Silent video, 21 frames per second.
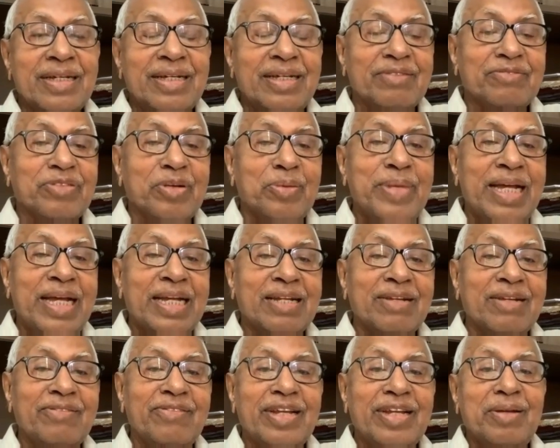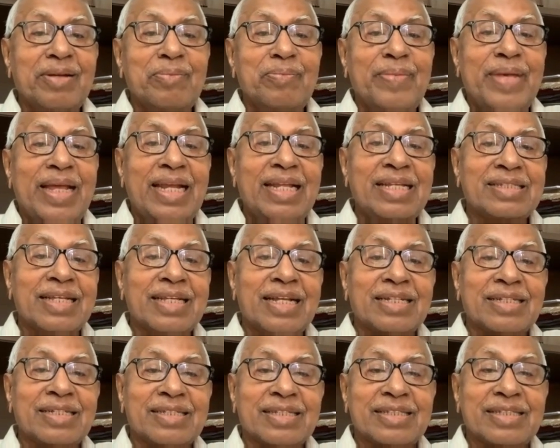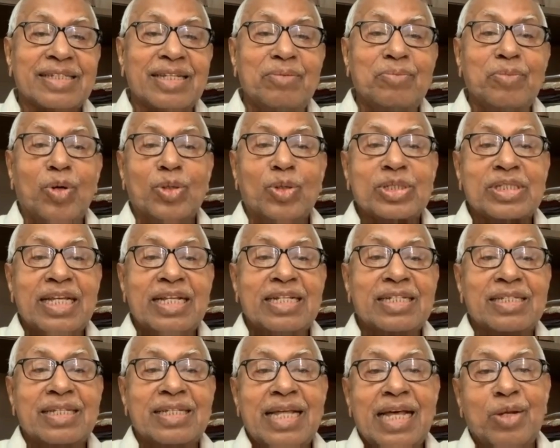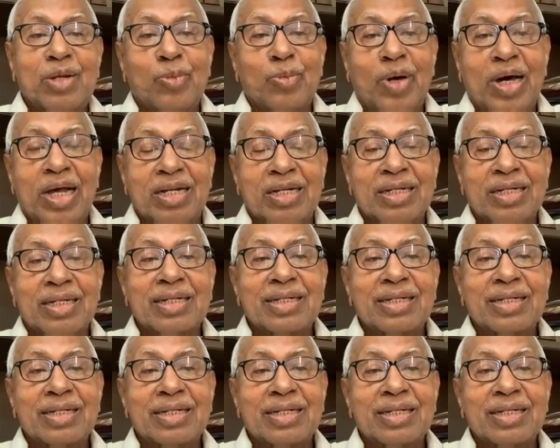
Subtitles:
in many senses, in more sense than one.